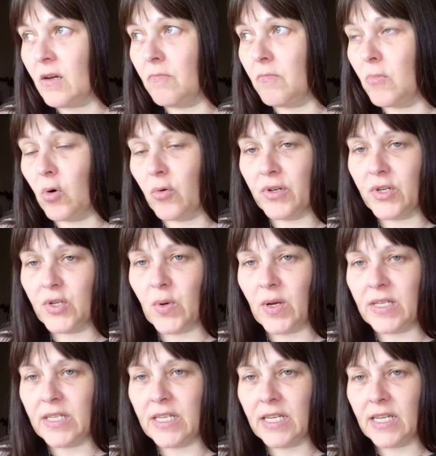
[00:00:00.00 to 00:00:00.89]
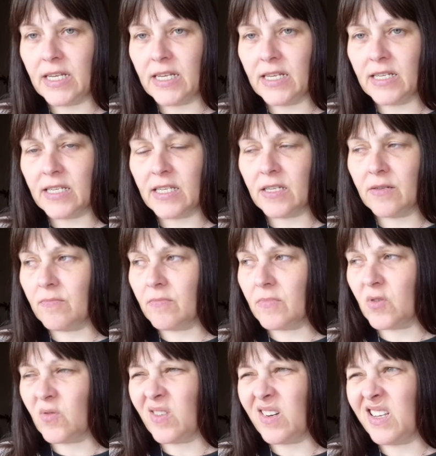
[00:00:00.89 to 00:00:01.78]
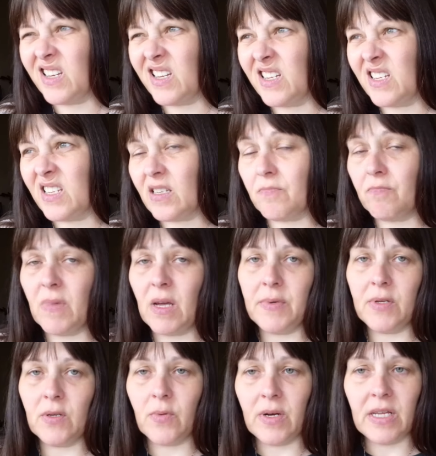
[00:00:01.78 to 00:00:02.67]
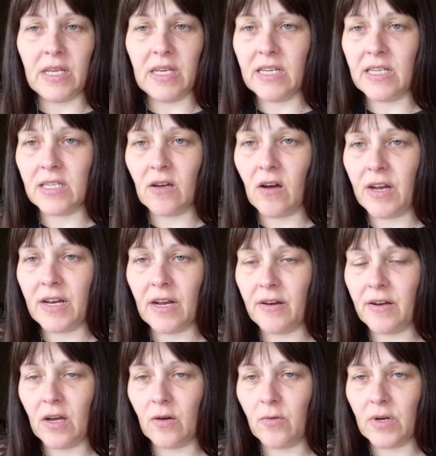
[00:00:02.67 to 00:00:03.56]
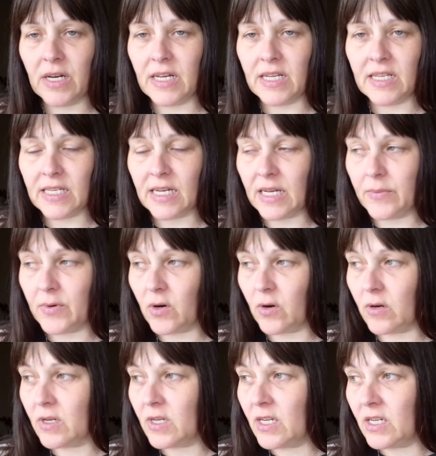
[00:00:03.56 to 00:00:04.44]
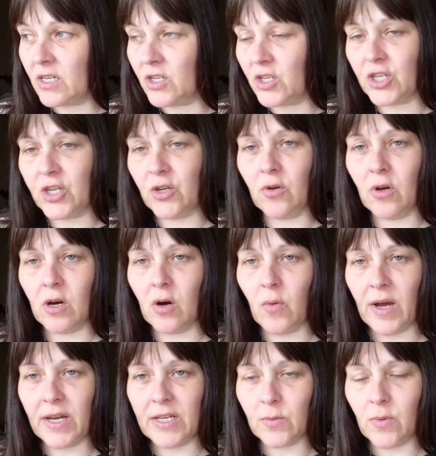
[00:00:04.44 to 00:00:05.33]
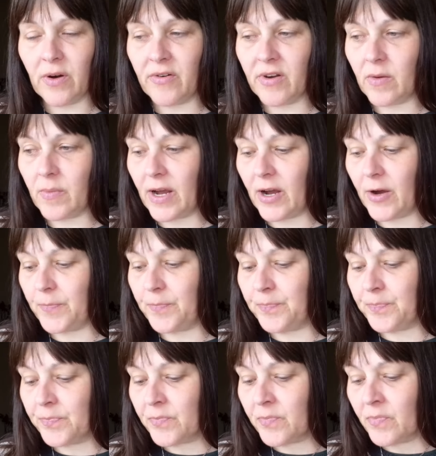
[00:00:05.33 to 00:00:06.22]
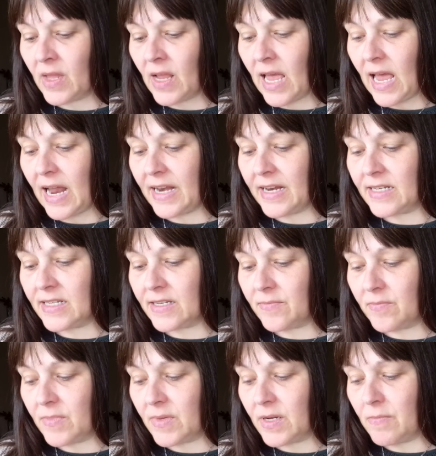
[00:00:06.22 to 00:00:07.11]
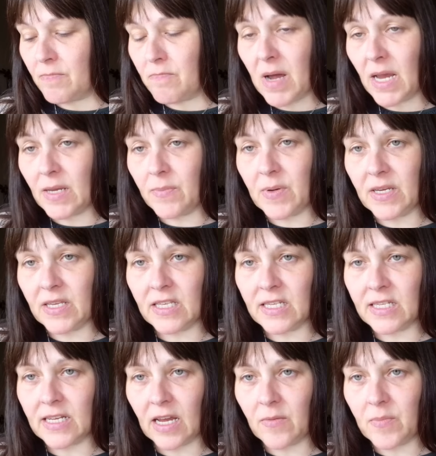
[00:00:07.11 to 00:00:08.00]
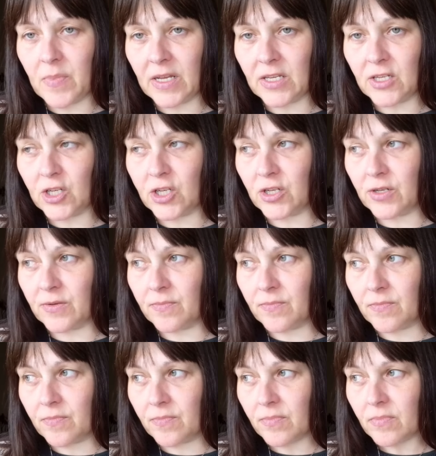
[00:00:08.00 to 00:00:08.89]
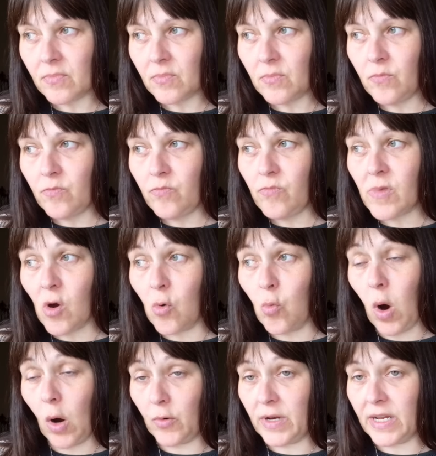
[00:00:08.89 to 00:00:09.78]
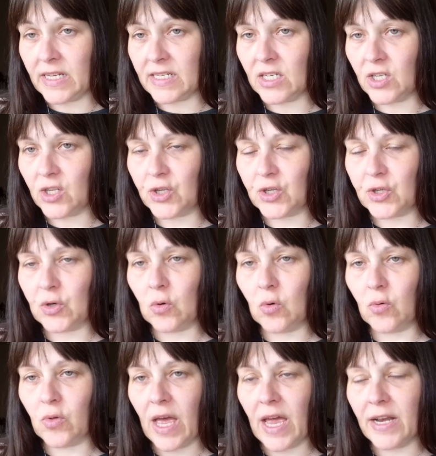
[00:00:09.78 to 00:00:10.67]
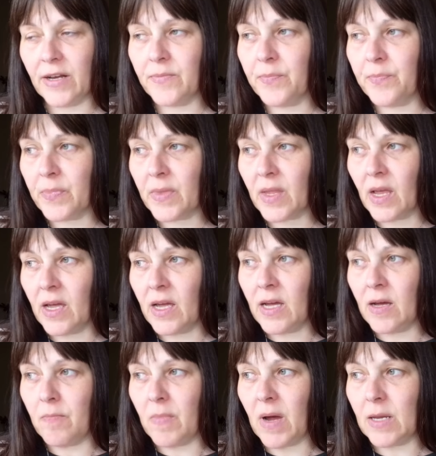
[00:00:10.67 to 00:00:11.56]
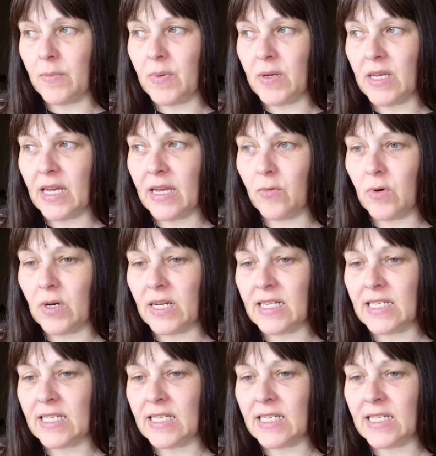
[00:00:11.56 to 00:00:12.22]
more than 20 years, 20 years, maybe 20 years, I don't know what it is anymore. It's too long away to worry about. And maybe the state pension won't exist at all then. Maybe it will